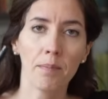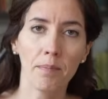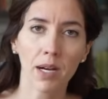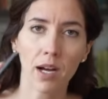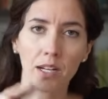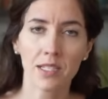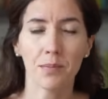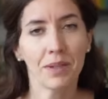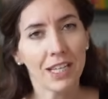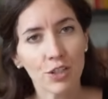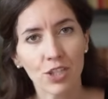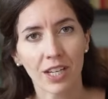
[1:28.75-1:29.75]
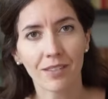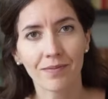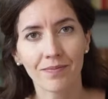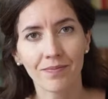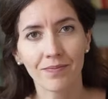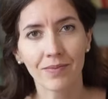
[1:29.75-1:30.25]
But contemplation
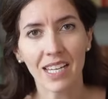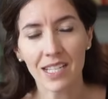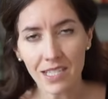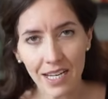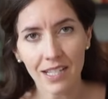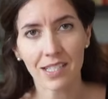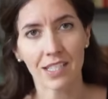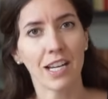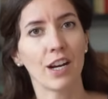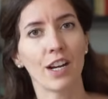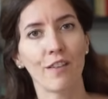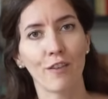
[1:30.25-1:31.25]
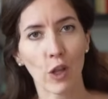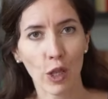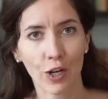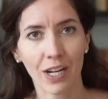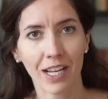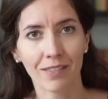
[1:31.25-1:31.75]
is necessary for
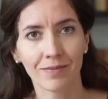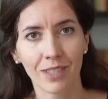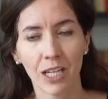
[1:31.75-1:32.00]
learning.